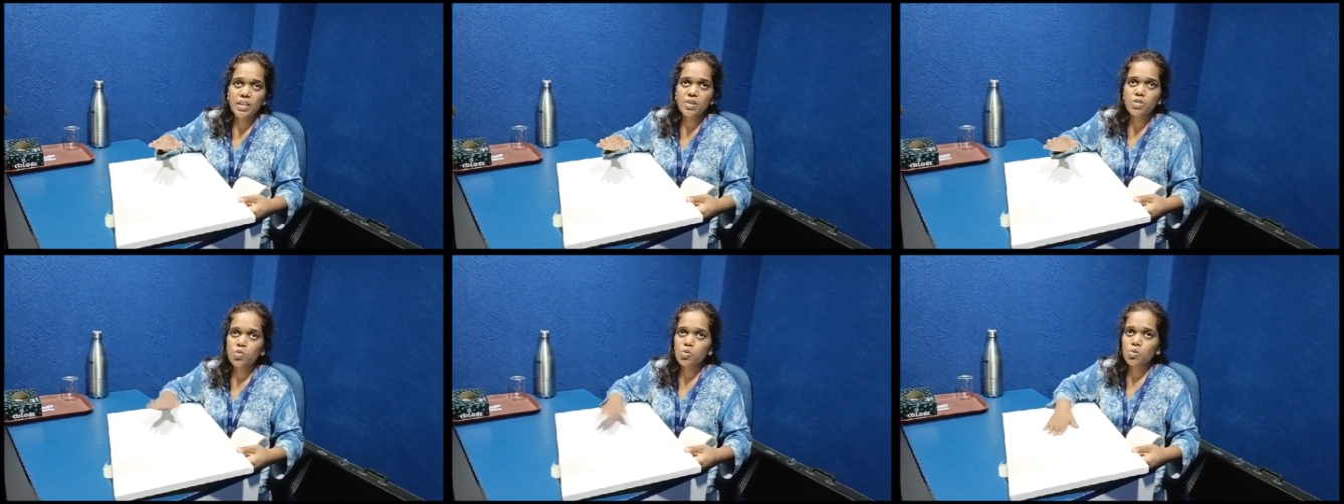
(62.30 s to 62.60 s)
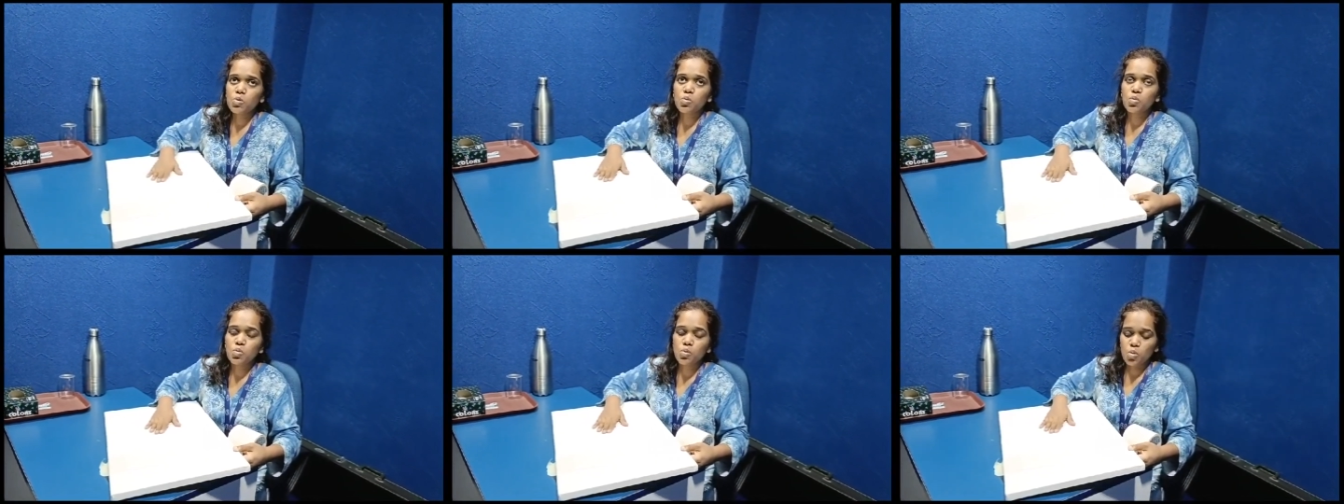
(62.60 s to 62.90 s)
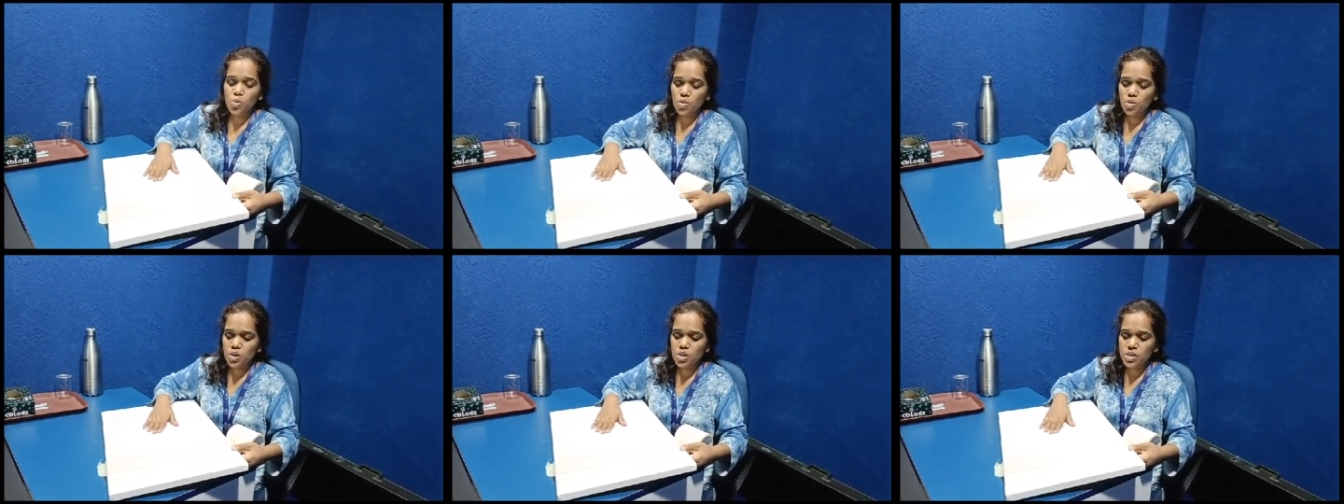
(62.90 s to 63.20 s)
I do 2
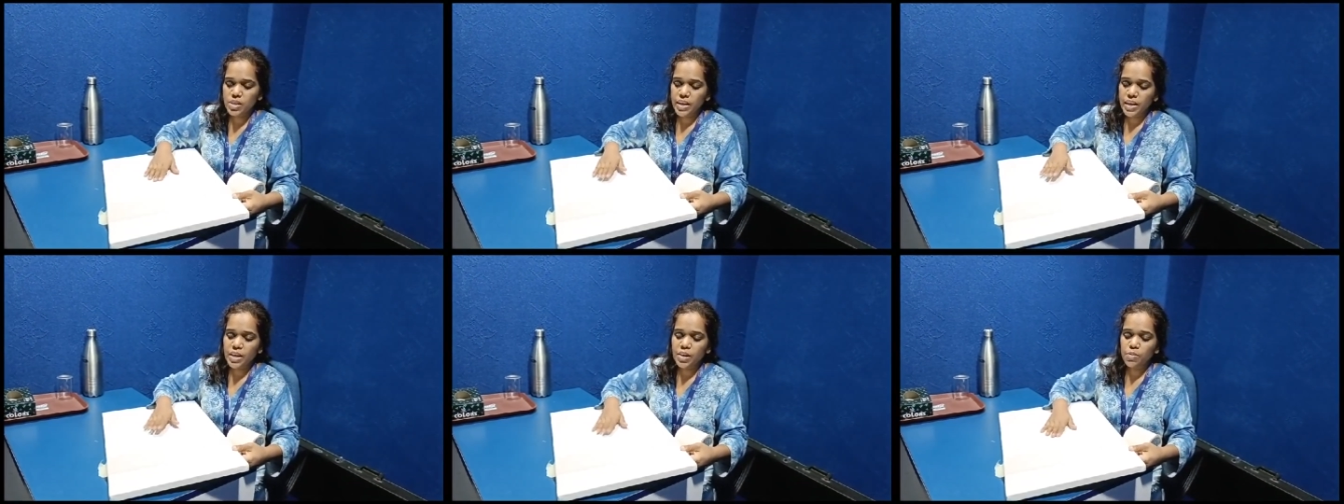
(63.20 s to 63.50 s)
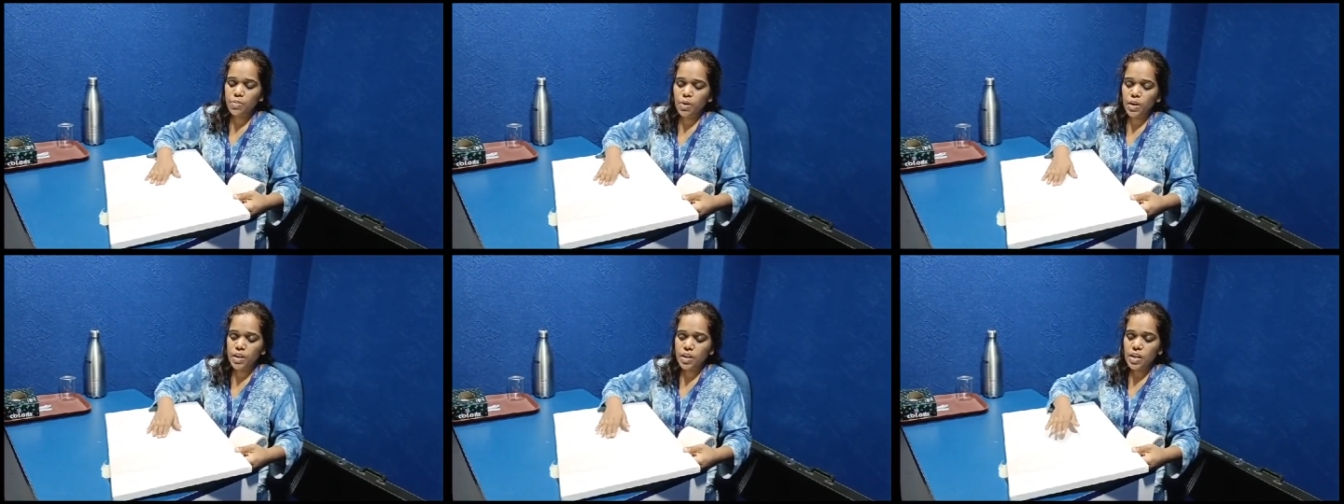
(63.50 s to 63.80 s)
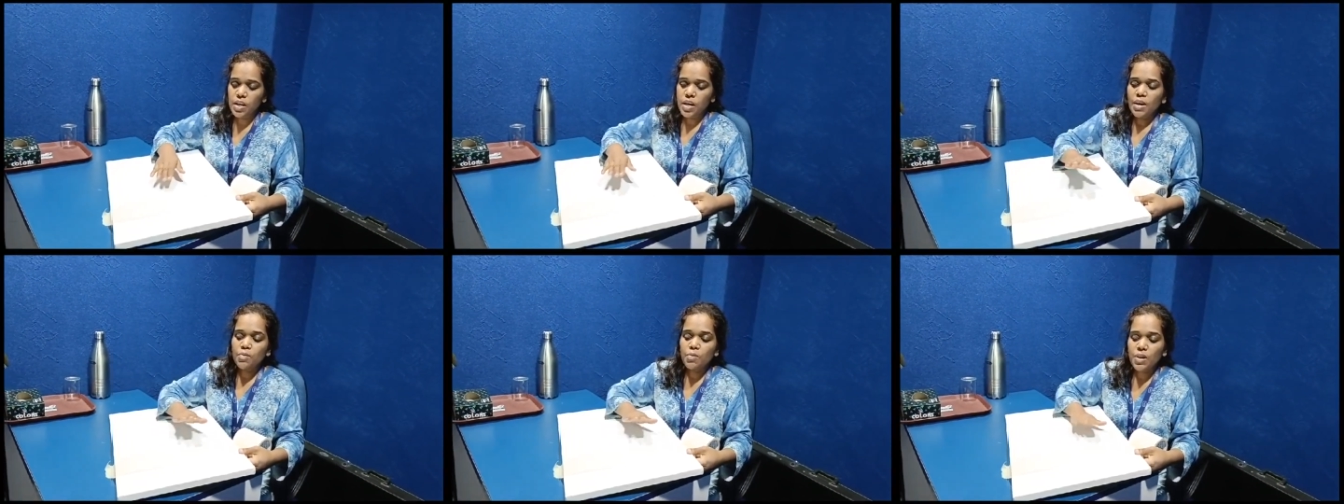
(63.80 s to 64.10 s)
coats, second
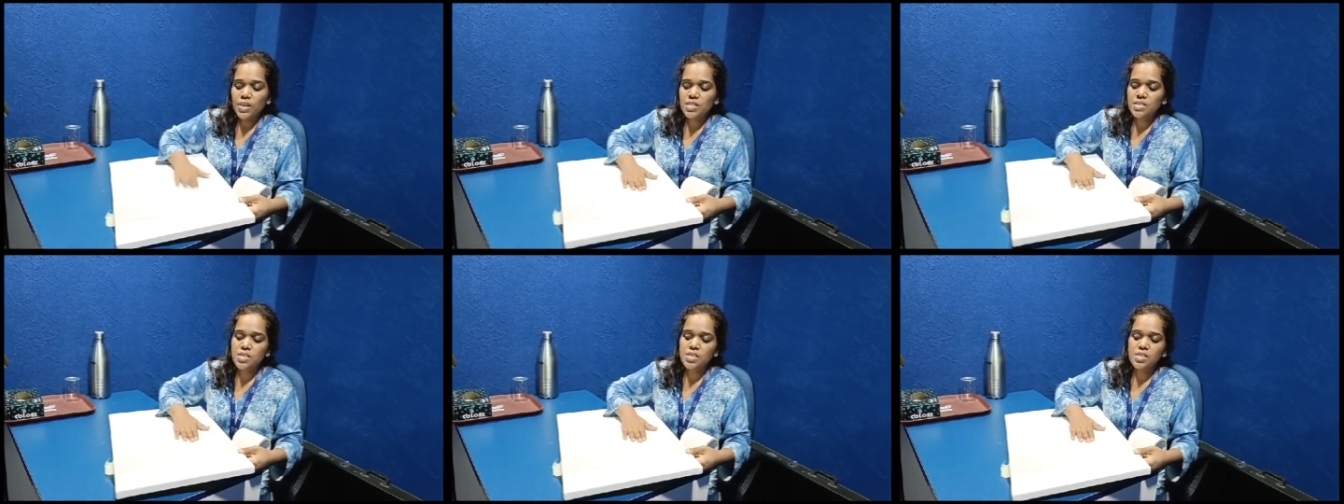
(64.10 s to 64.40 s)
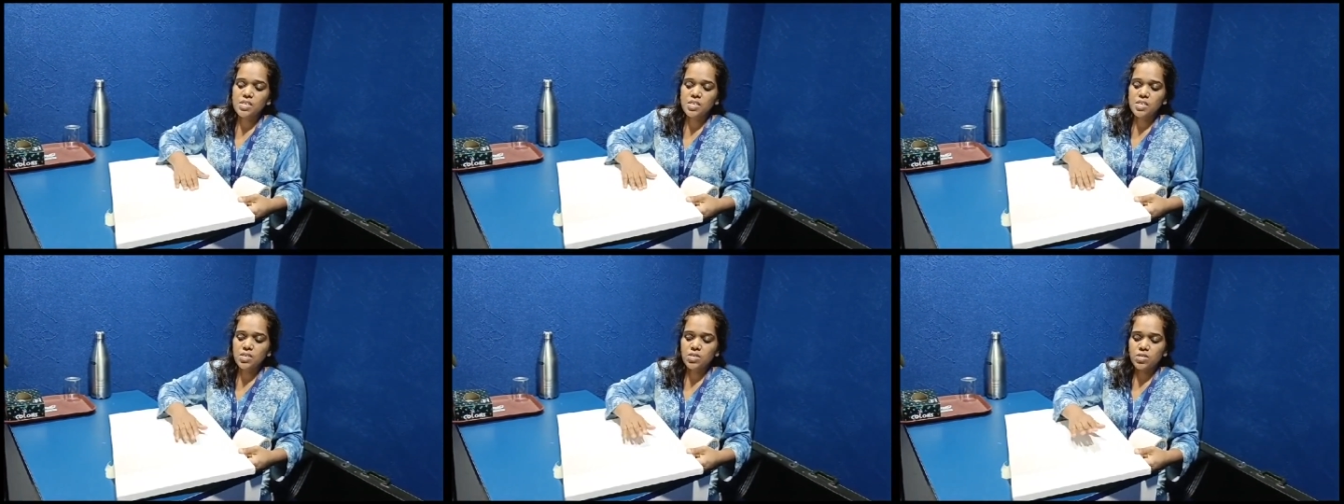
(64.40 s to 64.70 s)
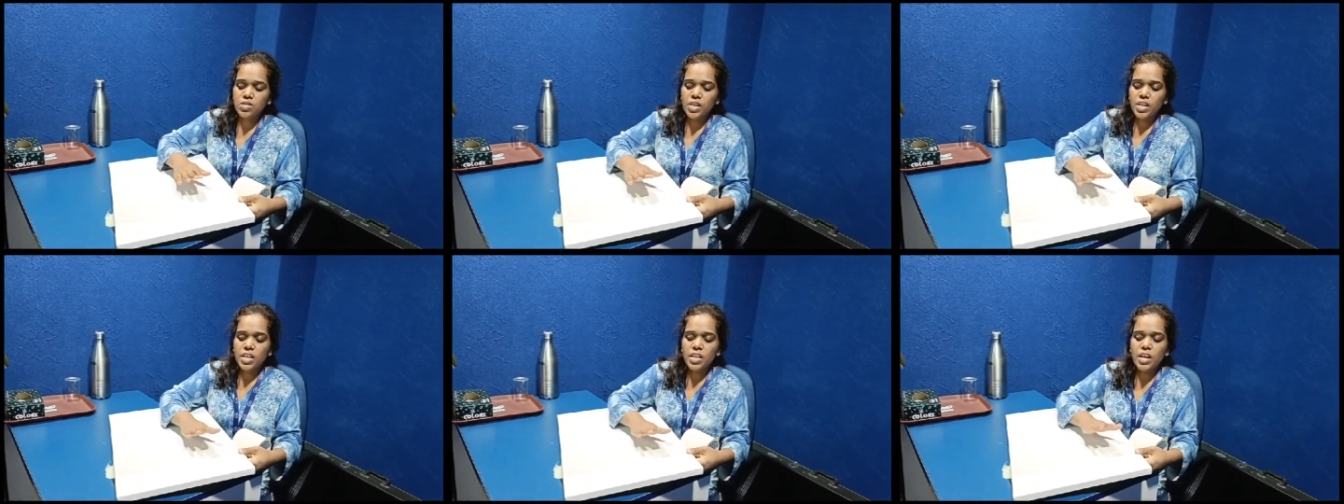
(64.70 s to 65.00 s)
one. And once this is
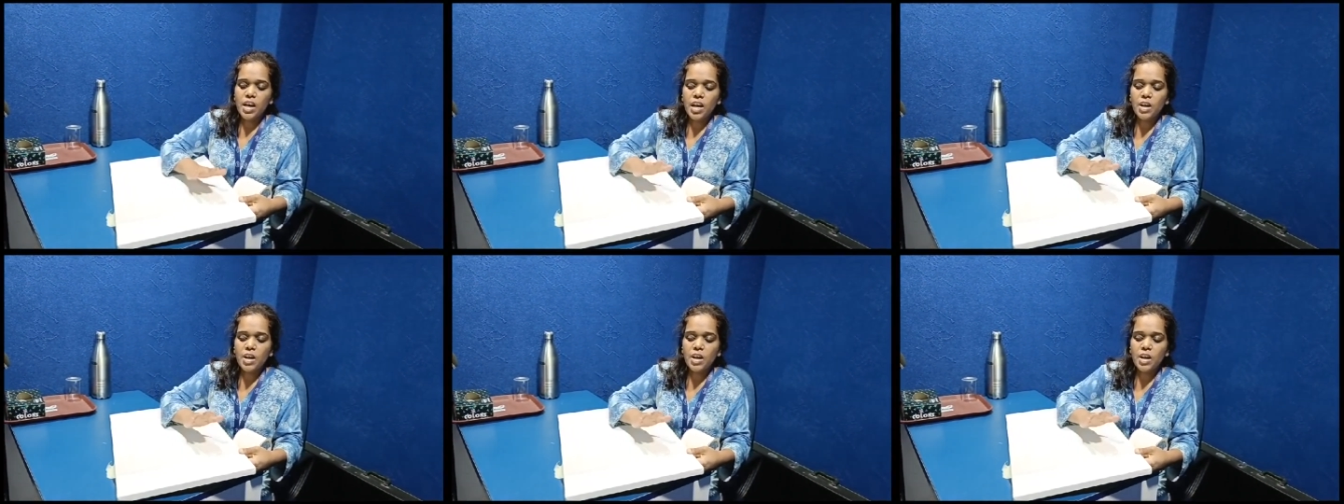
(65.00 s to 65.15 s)
dry,